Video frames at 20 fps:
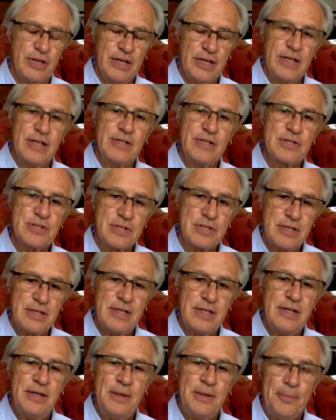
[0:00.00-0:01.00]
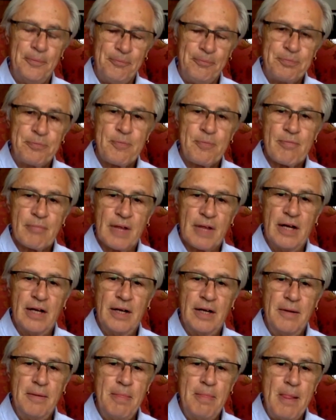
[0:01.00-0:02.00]
things.
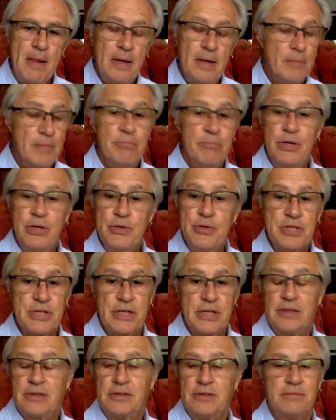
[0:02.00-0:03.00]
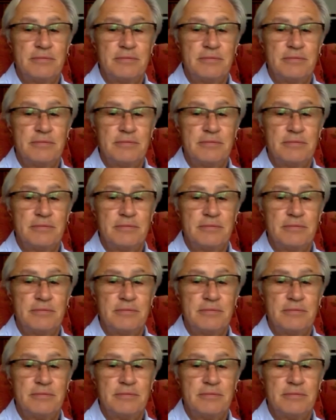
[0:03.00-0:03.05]
Uh, music.